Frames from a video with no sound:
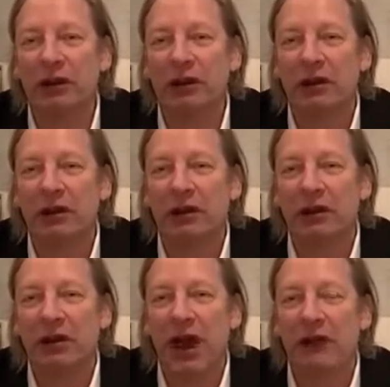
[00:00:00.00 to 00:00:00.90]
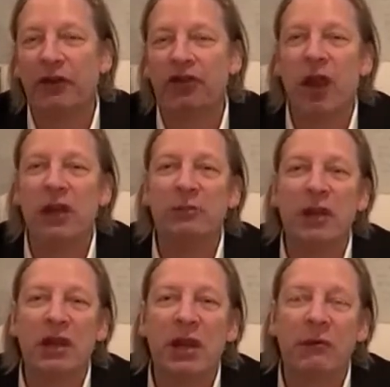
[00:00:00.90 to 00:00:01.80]
If you're trying to become
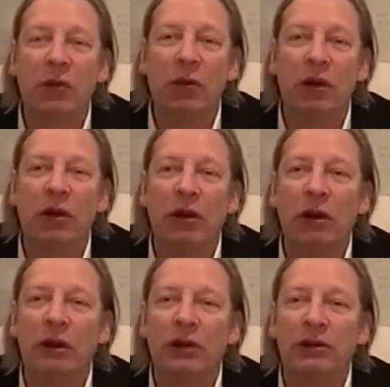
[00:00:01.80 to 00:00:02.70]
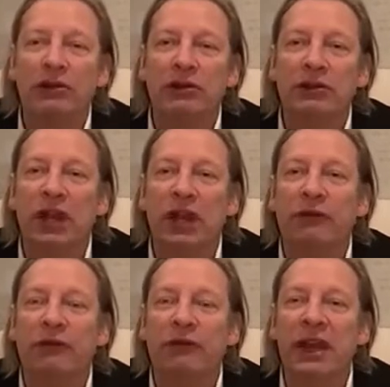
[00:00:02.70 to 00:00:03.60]
more successful
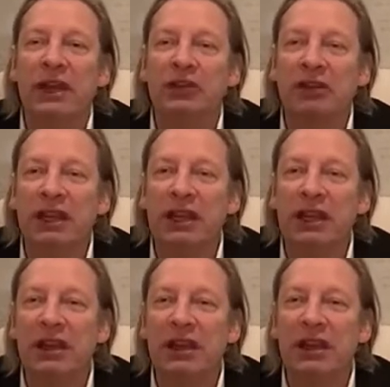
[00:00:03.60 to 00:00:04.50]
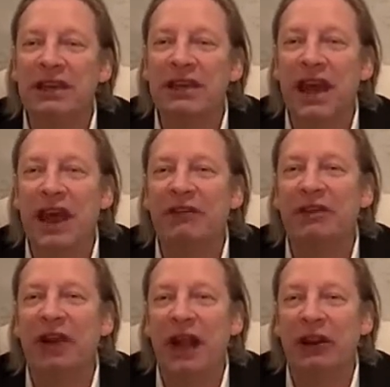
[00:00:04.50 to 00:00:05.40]
financially, you need to have
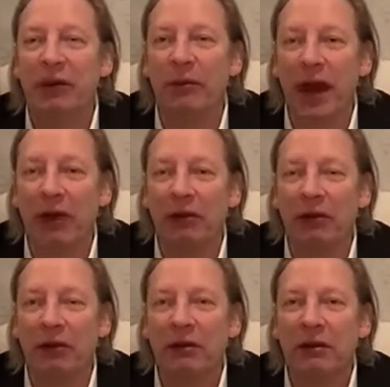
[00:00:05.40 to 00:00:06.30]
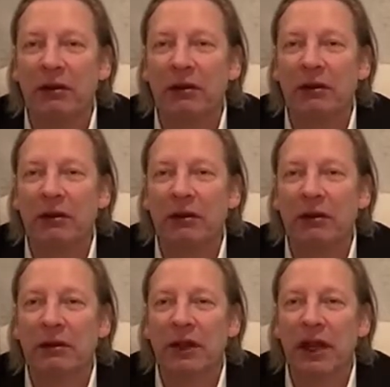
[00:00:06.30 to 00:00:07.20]
a dollar amount
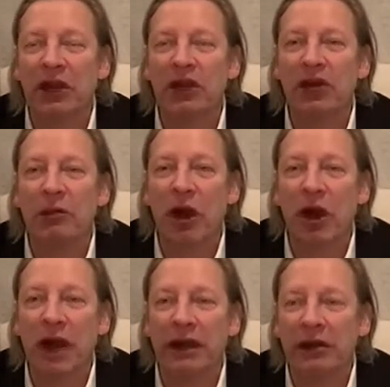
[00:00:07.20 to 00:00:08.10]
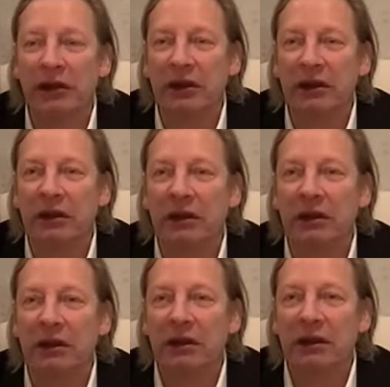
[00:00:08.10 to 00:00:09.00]
in your mind
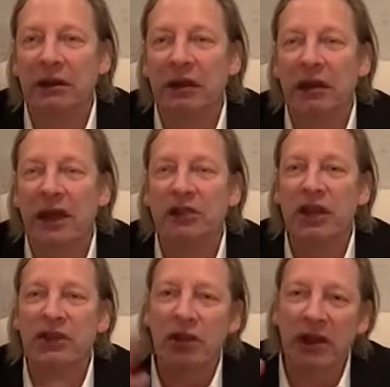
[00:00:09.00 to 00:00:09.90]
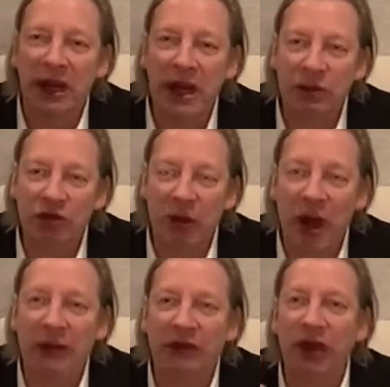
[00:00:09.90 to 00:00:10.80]
that is going to keep
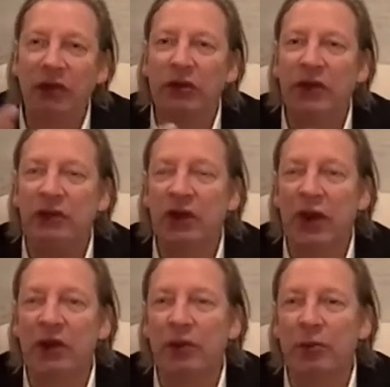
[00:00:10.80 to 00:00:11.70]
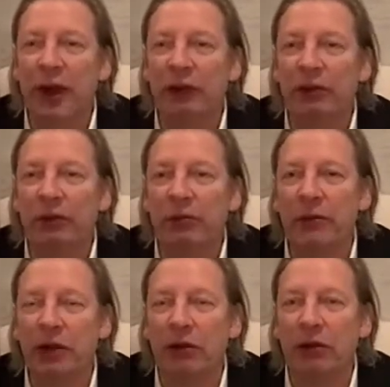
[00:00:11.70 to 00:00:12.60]
driving you, that is on your bathroom
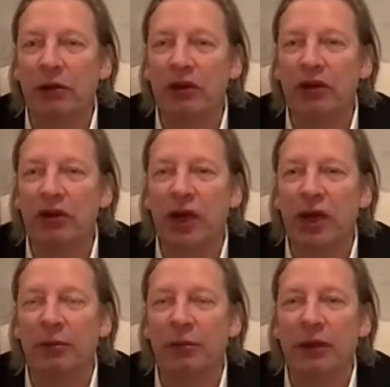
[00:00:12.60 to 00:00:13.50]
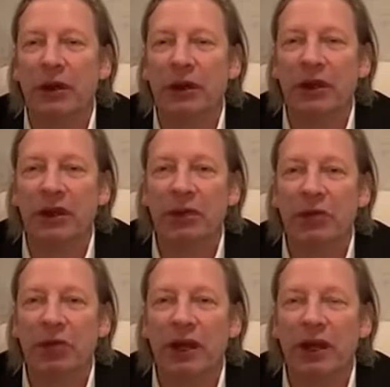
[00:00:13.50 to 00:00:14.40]
mirror when you get up in the
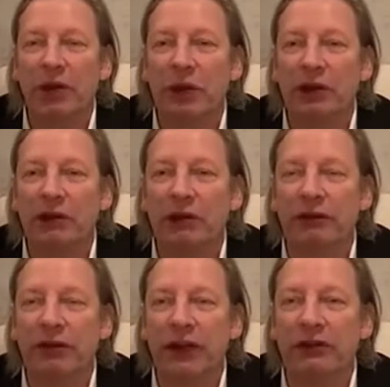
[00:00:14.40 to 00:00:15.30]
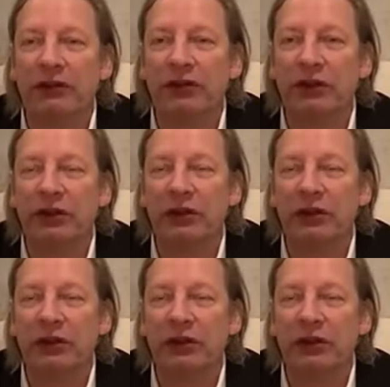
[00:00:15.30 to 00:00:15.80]
morning and wash your face.